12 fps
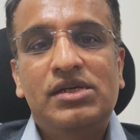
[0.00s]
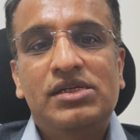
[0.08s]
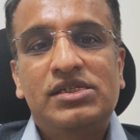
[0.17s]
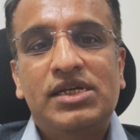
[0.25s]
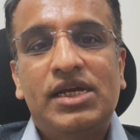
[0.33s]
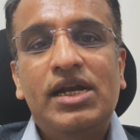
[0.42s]

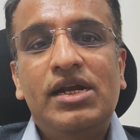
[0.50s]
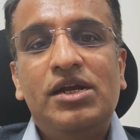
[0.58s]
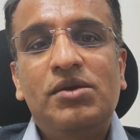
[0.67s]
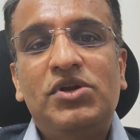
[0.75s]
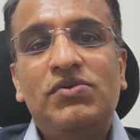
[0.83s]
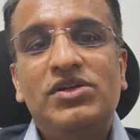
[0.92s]

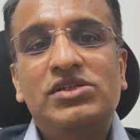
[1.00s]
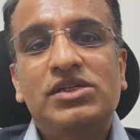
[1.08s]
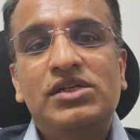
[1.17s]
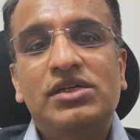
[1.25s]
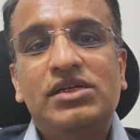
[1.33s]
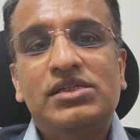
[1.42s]
Secondary
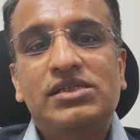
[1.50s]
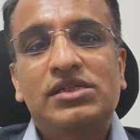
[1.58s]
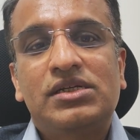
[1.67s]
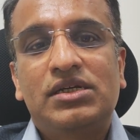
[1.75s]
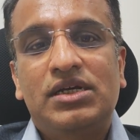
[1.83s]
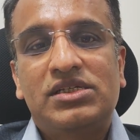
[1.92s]
prevention is
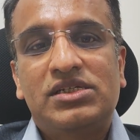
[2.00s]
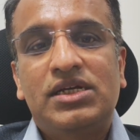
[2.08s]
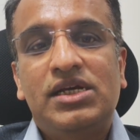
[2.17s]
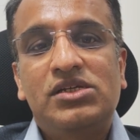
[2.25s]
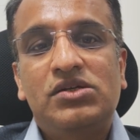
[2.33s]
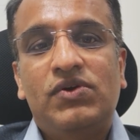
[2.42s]
a
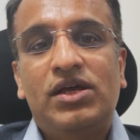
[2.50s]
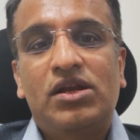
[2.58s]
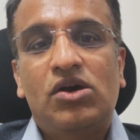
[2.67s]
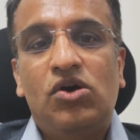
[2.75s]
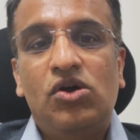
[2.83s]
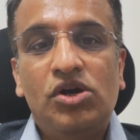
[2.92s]
stage where
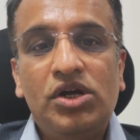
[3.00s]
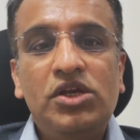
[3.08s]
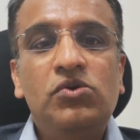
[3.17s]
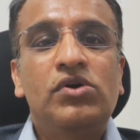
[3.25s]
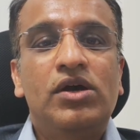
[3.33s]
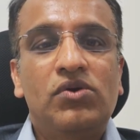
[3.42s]
already
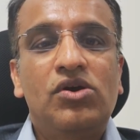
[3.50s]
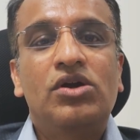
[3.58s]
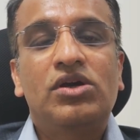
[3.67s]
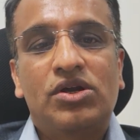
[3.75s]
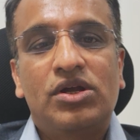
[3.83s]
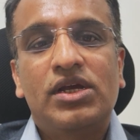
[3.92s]
you have
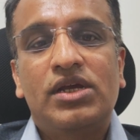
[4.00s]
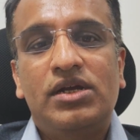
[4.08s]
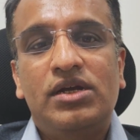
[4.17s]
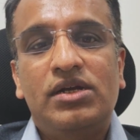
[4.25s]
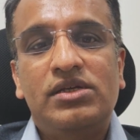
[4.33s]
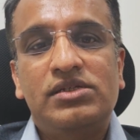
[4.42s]
got chronic
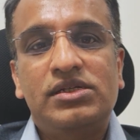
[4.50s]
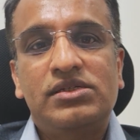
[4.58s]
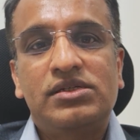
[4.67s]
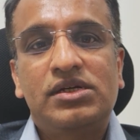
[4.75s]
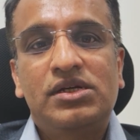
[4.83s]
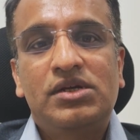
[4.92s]
kidney
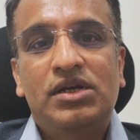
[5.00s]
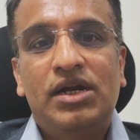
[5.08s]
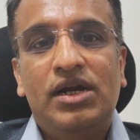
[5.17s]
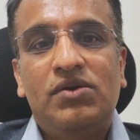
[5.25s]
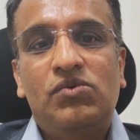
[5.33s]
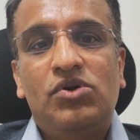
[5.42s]
disease,
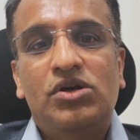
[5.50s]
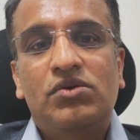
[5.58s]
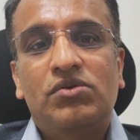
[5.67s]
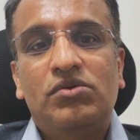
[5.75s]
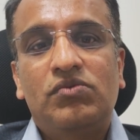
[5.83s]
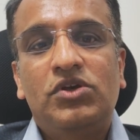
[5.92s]
and
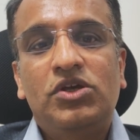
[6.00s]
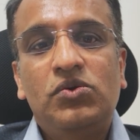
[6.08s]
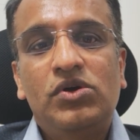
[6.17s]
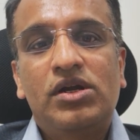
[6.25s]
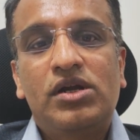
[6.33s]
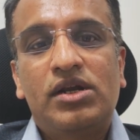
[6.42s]
whatever
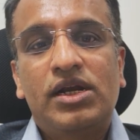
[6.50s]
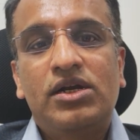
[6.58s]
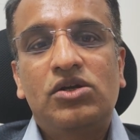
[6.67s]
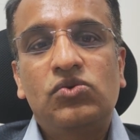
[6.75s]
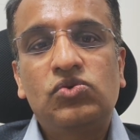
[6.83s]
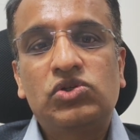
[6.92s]
you are
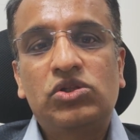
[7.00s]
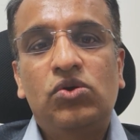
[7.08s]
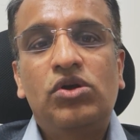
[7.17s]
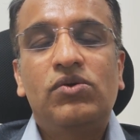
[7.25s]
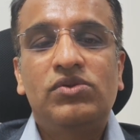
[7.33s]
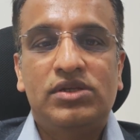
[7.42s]
trying to
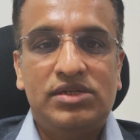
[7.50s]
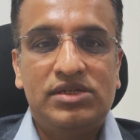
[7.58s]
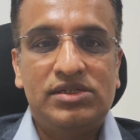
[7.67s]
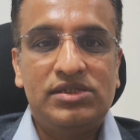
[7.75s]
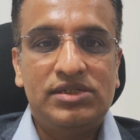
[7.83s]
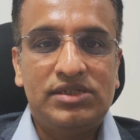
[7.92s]
slow down
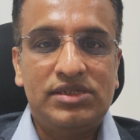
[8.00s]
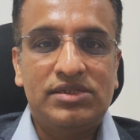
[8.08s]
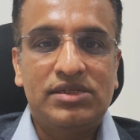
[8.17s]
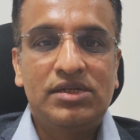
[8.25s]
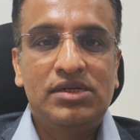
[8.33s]
this disease.